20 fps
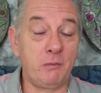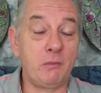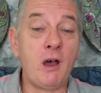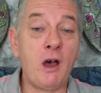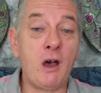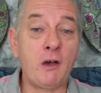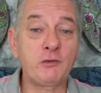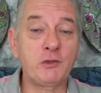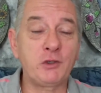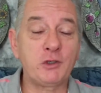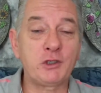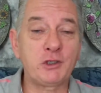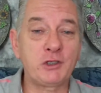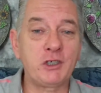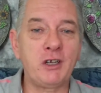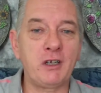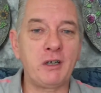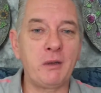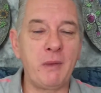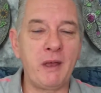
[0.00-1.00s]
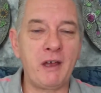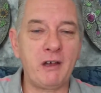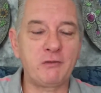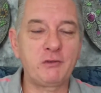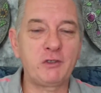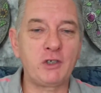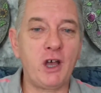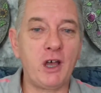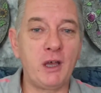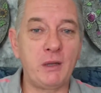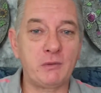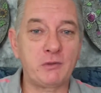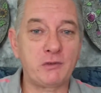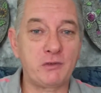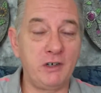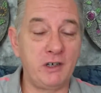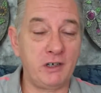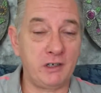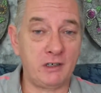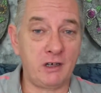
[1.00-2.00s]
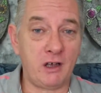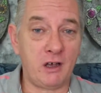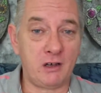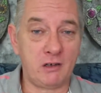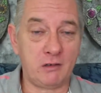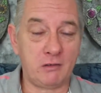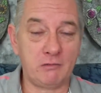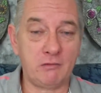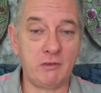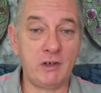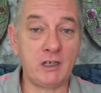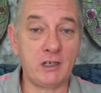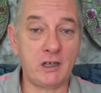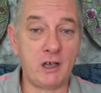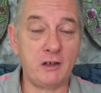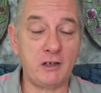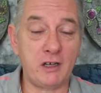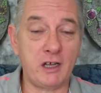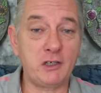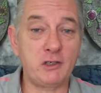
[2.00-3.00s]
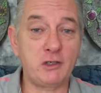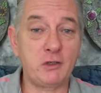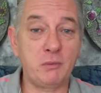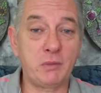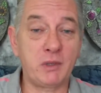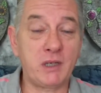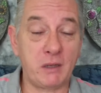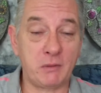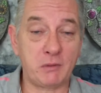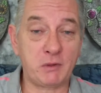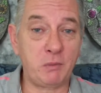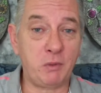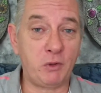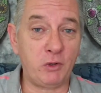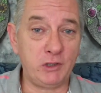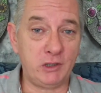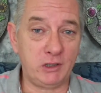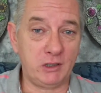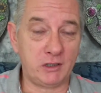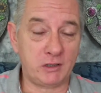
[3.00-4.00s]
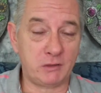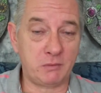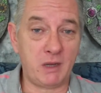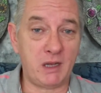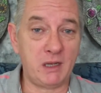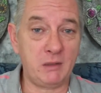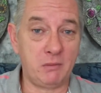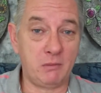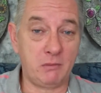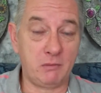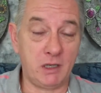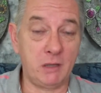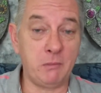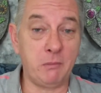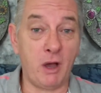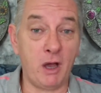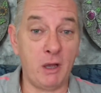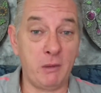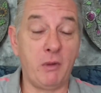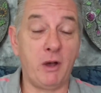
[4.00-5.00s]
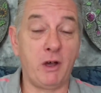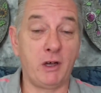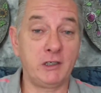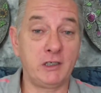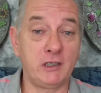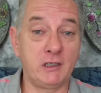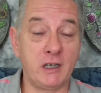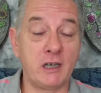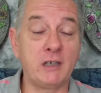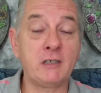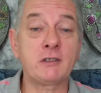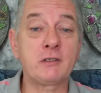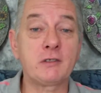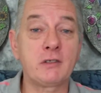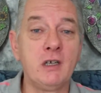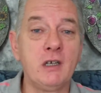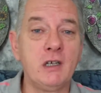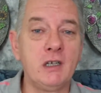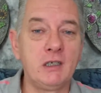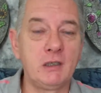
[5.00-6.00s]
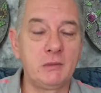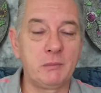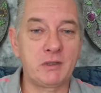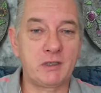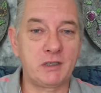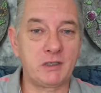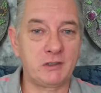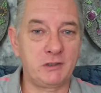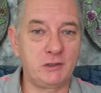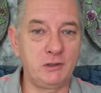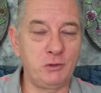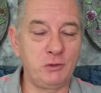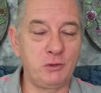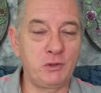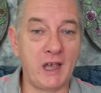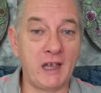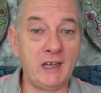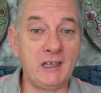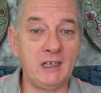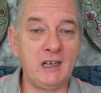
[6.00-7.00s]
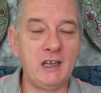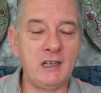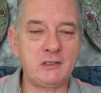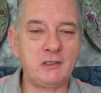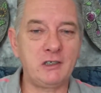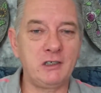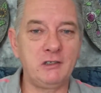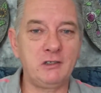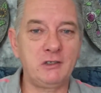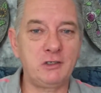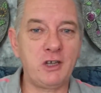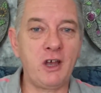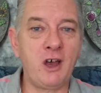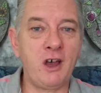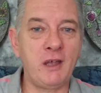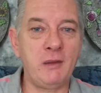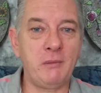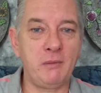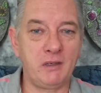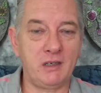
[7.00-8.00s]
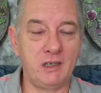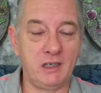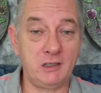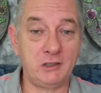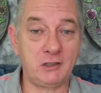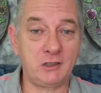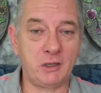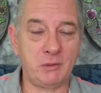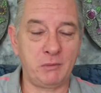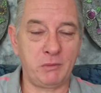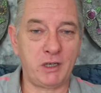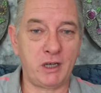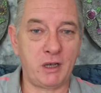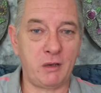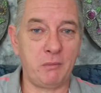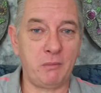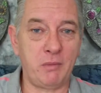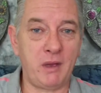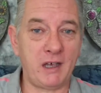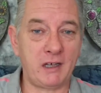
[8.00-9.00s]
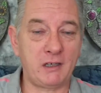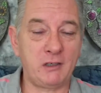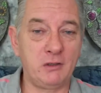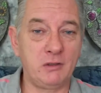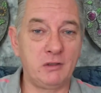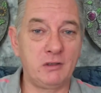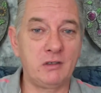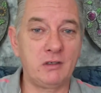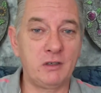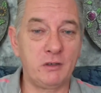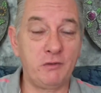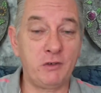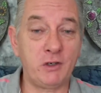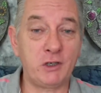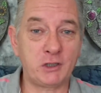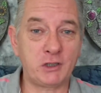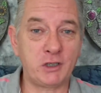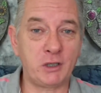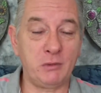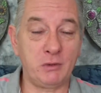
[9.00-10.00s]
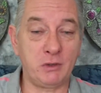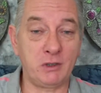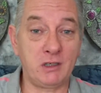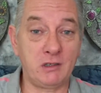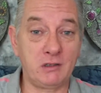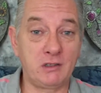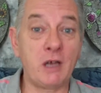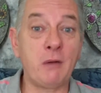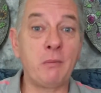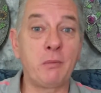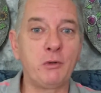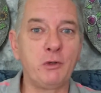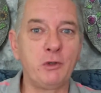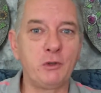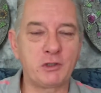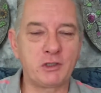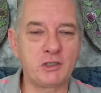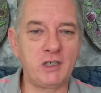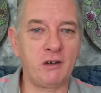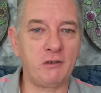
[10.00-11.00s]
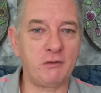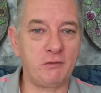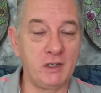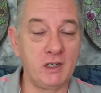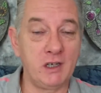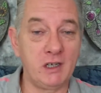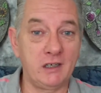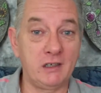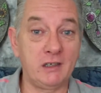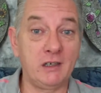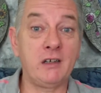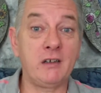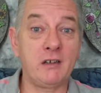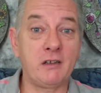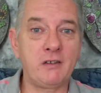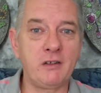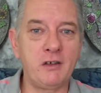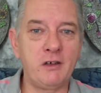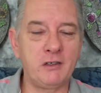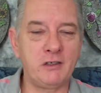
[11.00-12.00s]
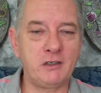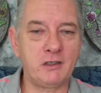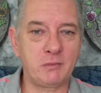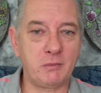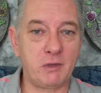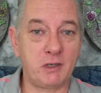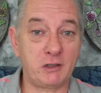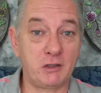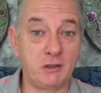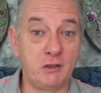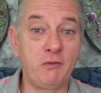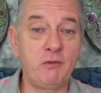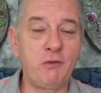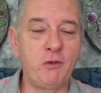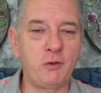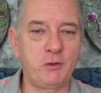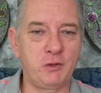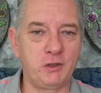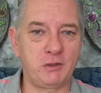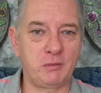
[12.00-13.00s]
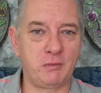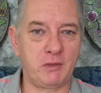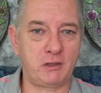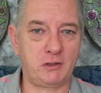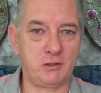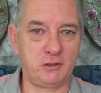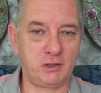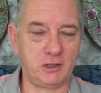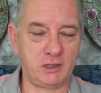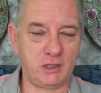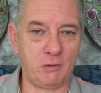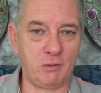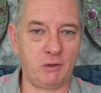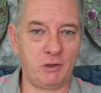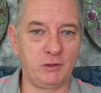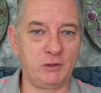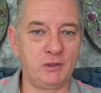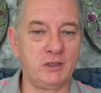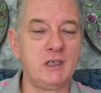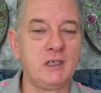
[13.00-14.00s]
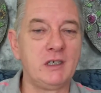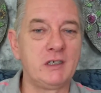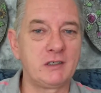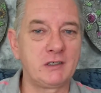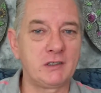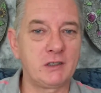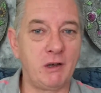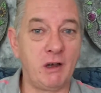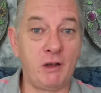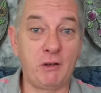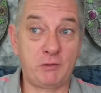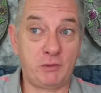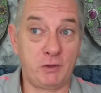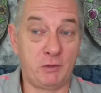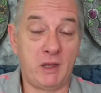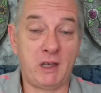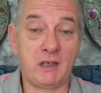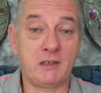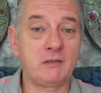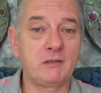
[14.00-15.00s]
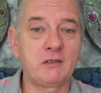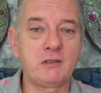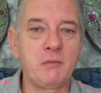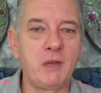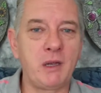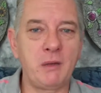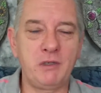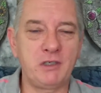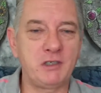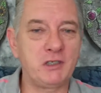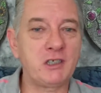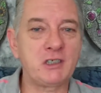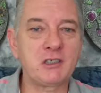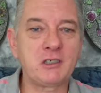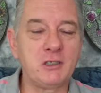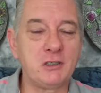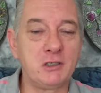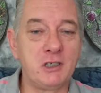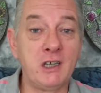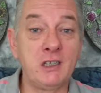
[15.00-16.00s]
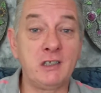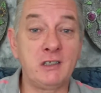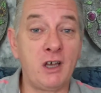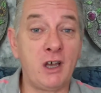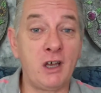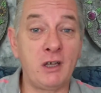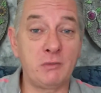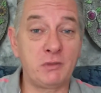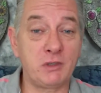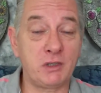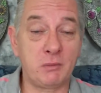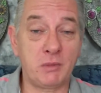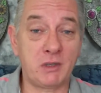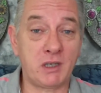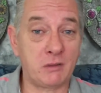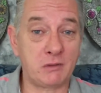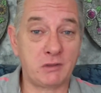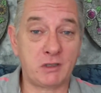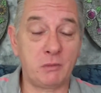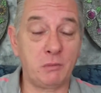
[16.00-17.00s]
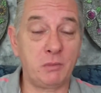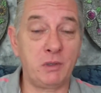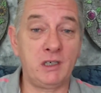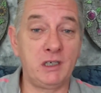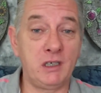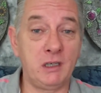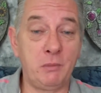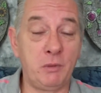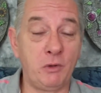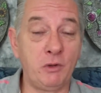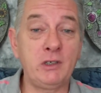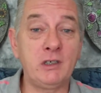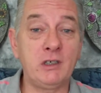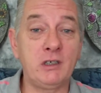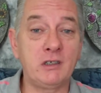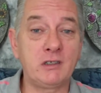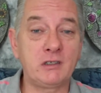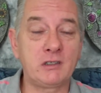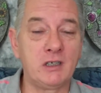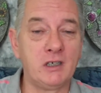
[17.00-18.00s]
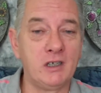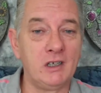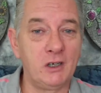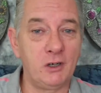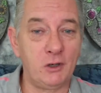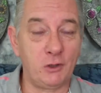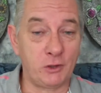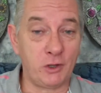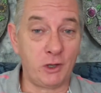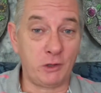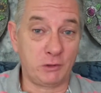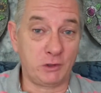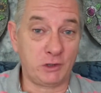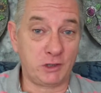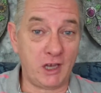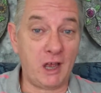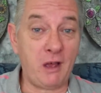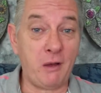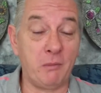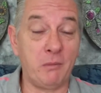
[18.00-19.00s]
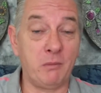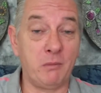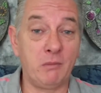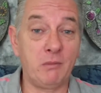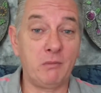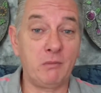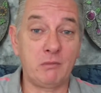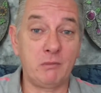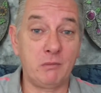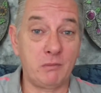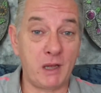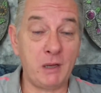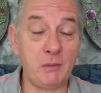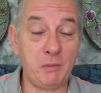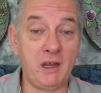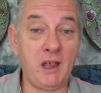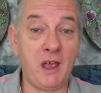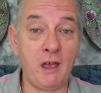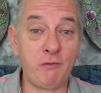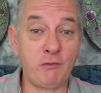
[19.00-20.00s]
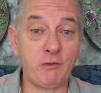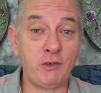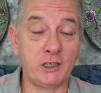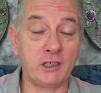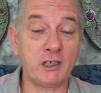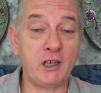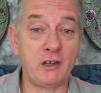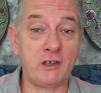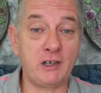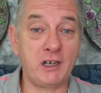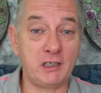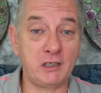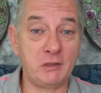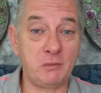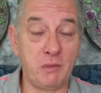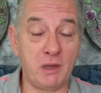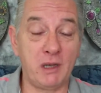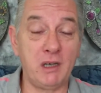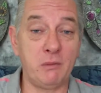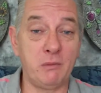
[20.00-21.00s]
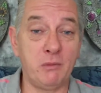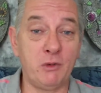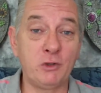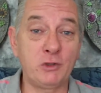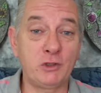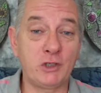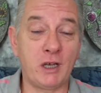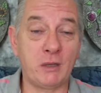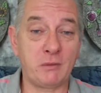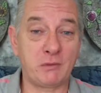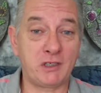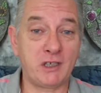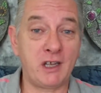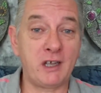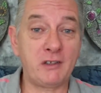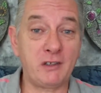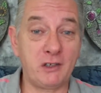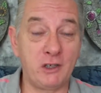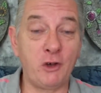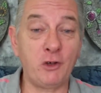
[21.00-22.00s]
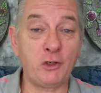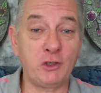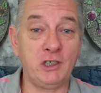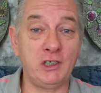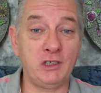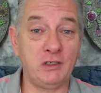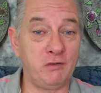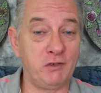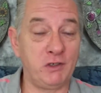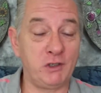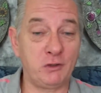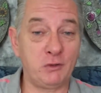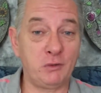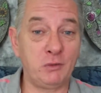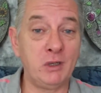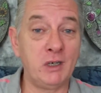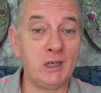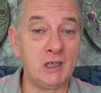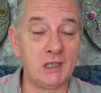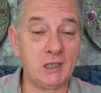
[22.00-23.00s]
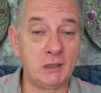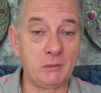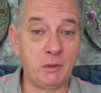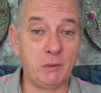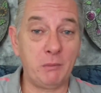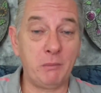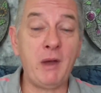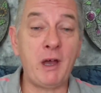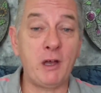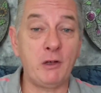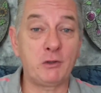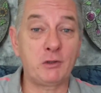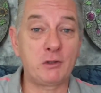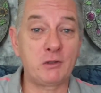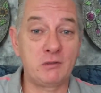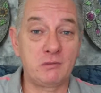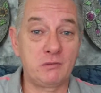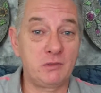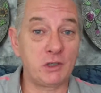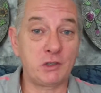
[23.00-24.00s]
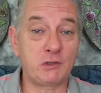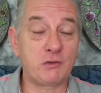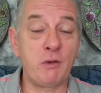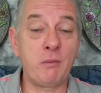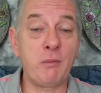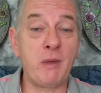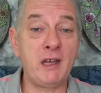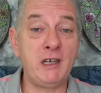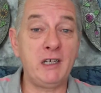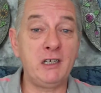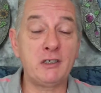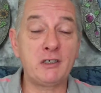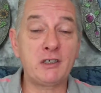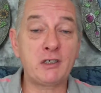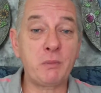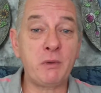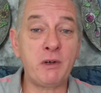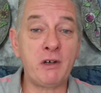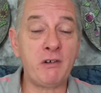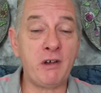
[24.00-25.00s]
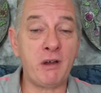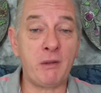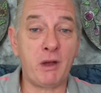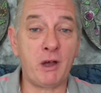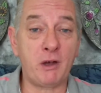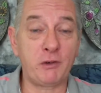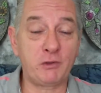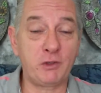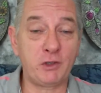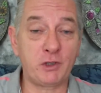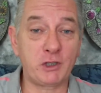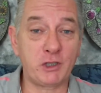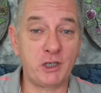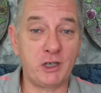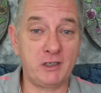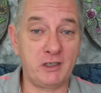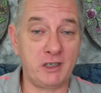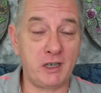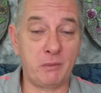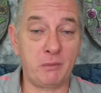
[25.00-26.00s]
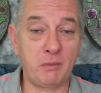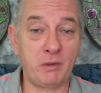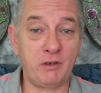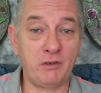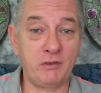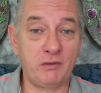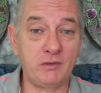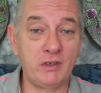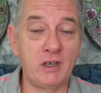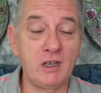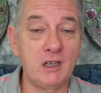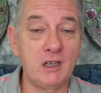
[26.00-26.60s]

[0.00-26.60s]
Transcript: after a certain amount of times, reincarnation becomes pointless. Maybe in my mind it does, because you gain less each time. Each time you come back, the first time you double yourself, and then a third as much, and a fourth as much, and so on. So after about maybe 6 to 10 times, it becomes completely pointless. Although some maybe have reincarnated many more times than that, the odd individual, but most just remain in the spirit realm after a certain number of